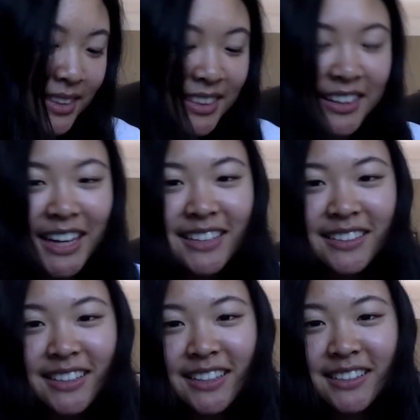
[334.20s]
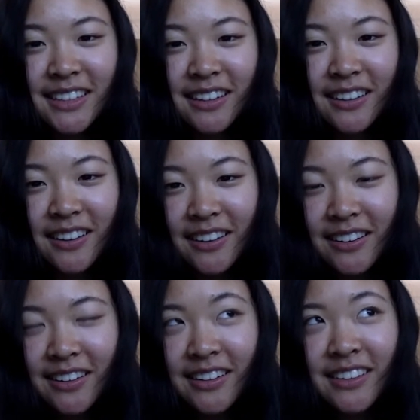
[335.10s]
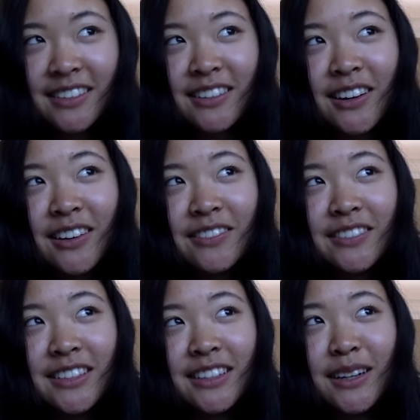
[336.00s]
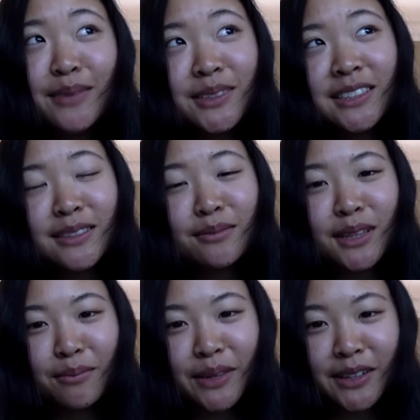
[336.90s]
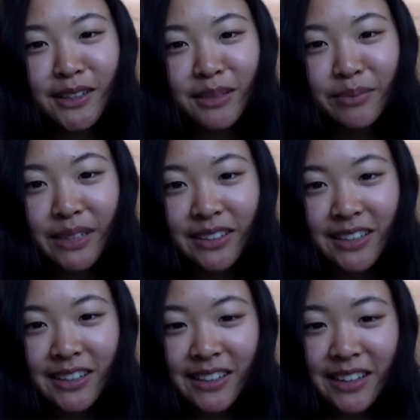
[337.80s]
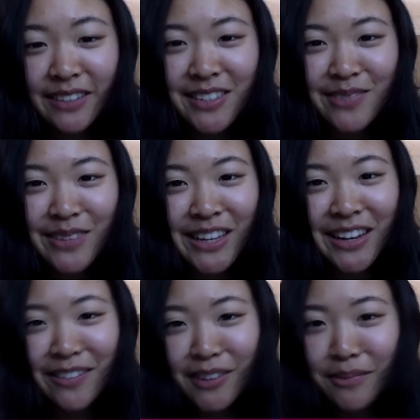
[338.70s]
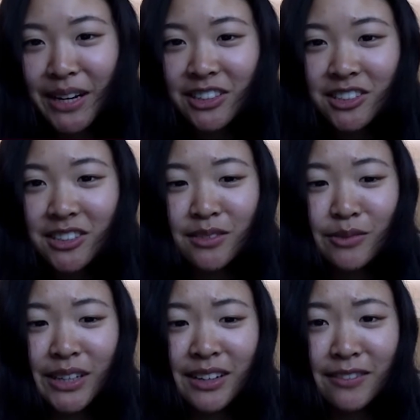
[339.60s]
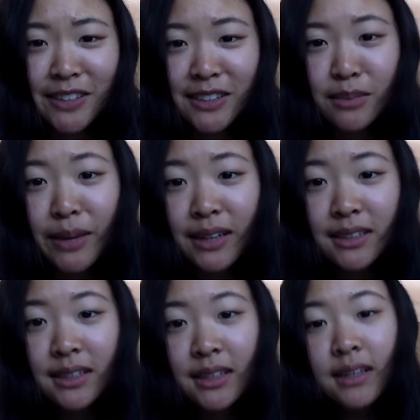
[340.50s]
The last thing is that God is often up to something bigger and better in our lives than we can ever imagine and we can ever expect.